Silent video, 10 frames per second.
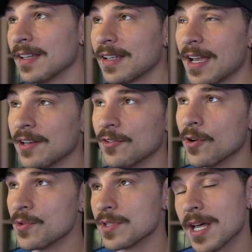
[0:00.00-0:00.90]
kind
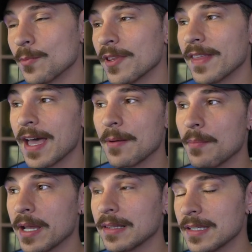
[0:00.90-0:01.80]
of goes on with that
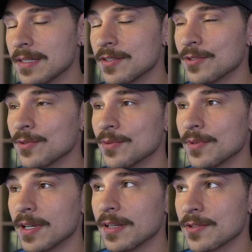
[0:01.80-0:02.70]
might lead
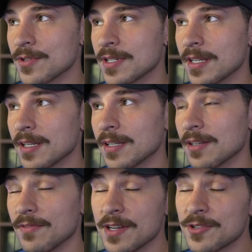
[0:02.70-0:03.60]
to an
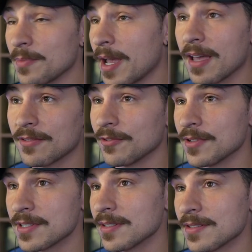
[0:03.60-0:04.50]
interesting adventure path,
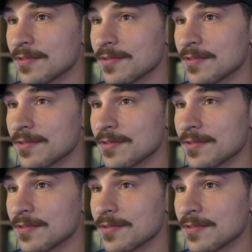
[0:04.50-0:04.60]
for instance,